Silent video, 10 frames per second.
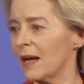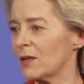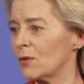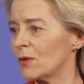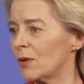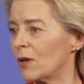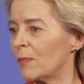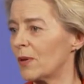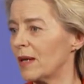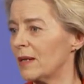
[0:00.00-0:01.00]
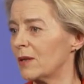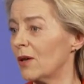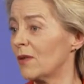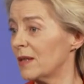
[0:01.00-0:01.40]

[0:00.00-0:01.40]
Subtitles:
and to cooperate on